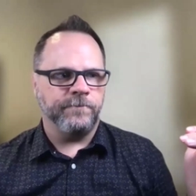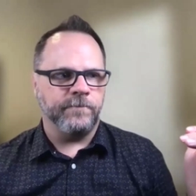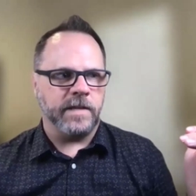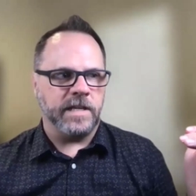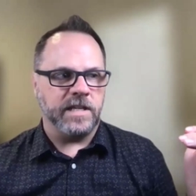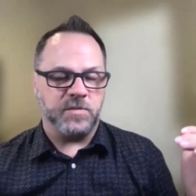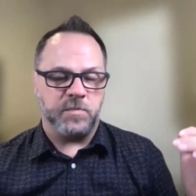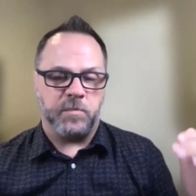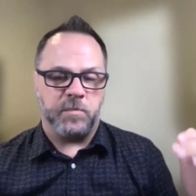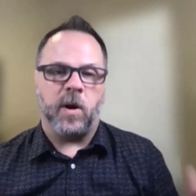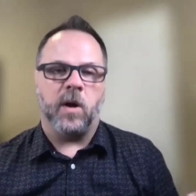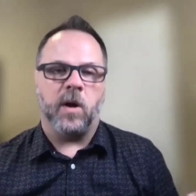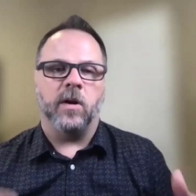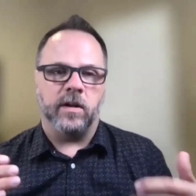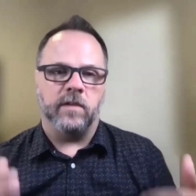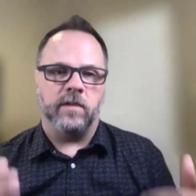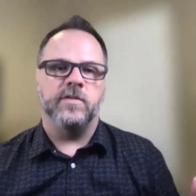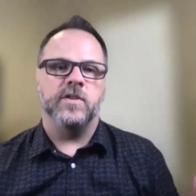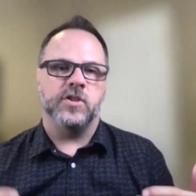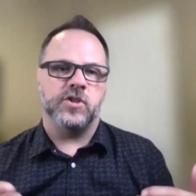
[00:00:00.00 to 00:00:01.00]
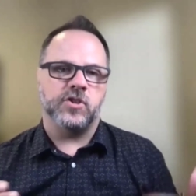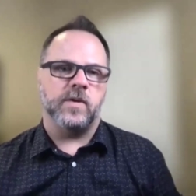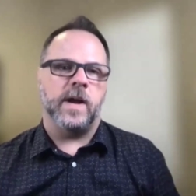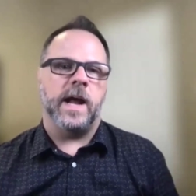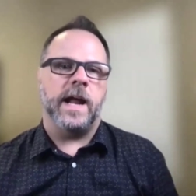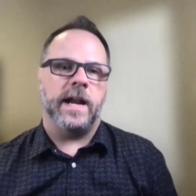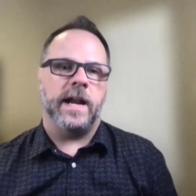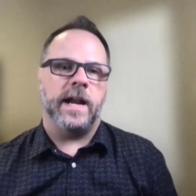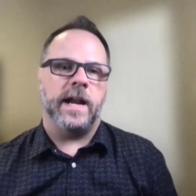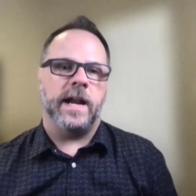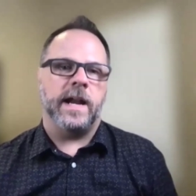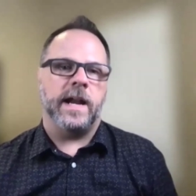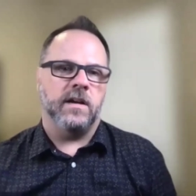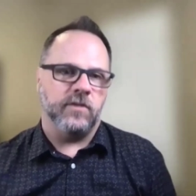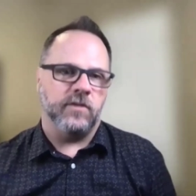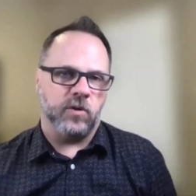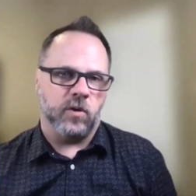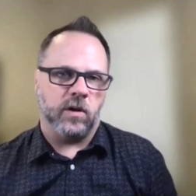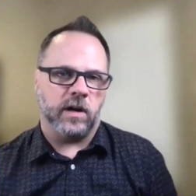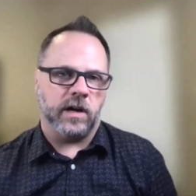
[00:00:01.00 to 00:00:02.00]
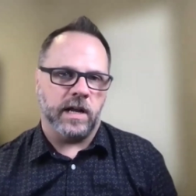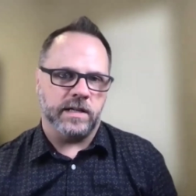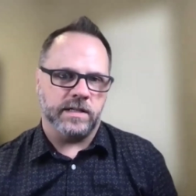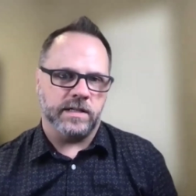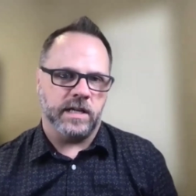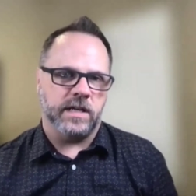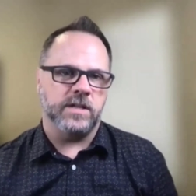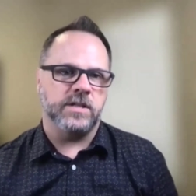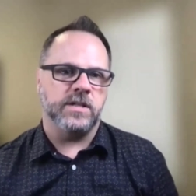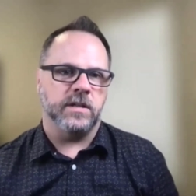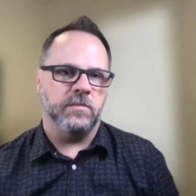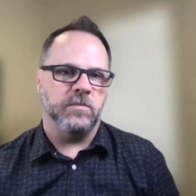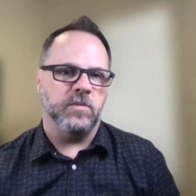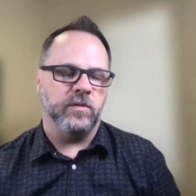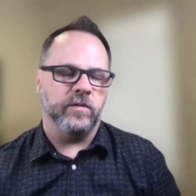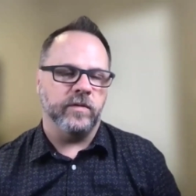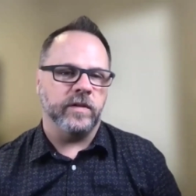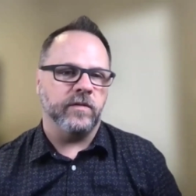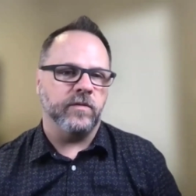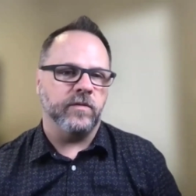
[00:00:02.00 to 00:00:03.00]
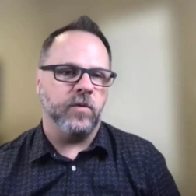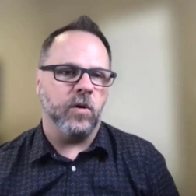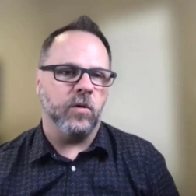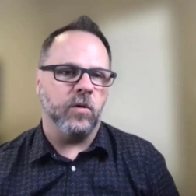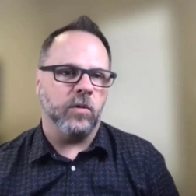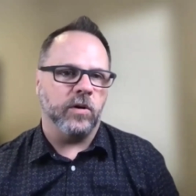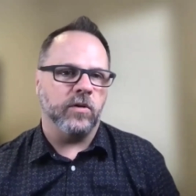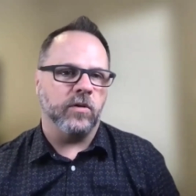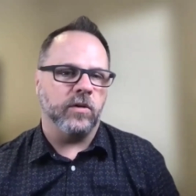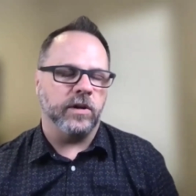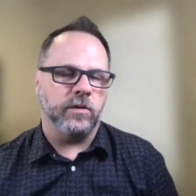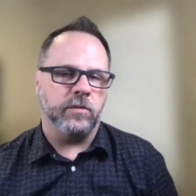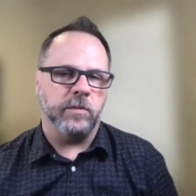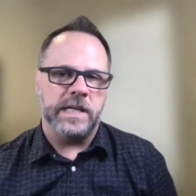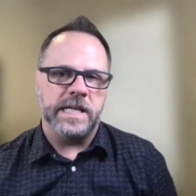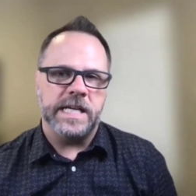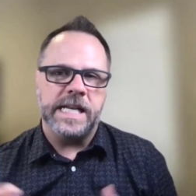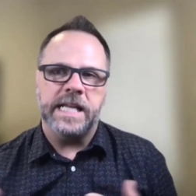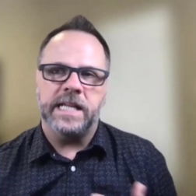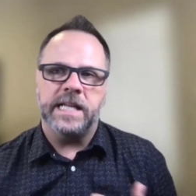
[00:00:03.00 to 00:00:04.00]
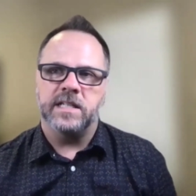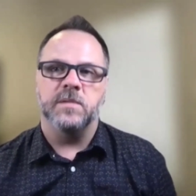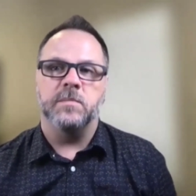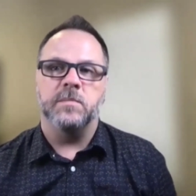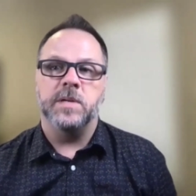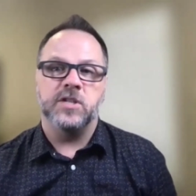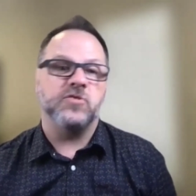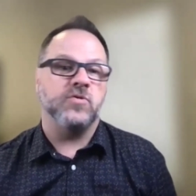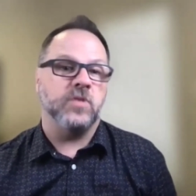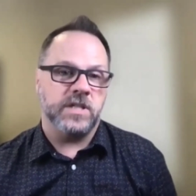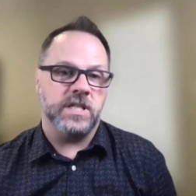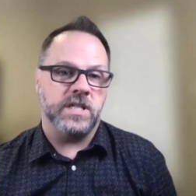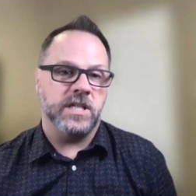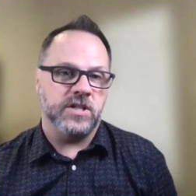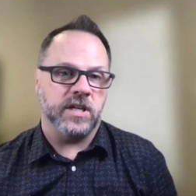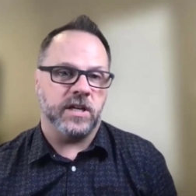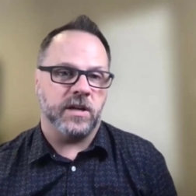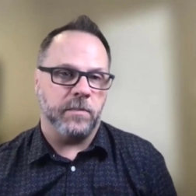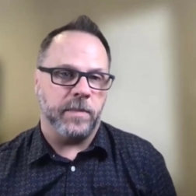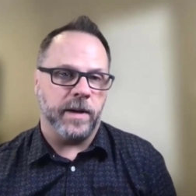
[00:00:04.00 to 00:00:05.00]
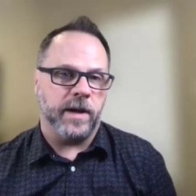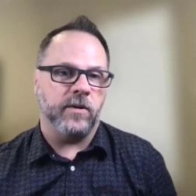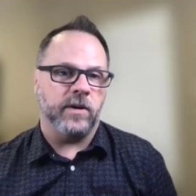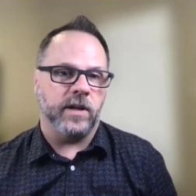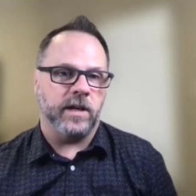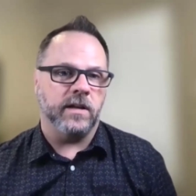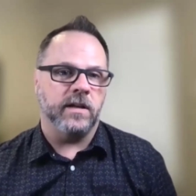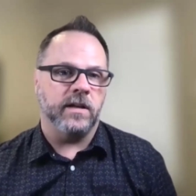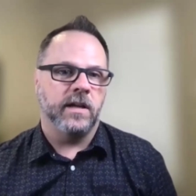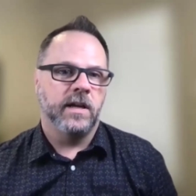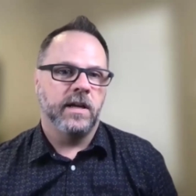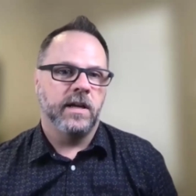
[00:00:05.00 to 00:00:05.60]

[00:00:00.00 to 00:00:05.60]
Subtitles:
is part of the strategy of an organization moving forward, where you need to be strategic about it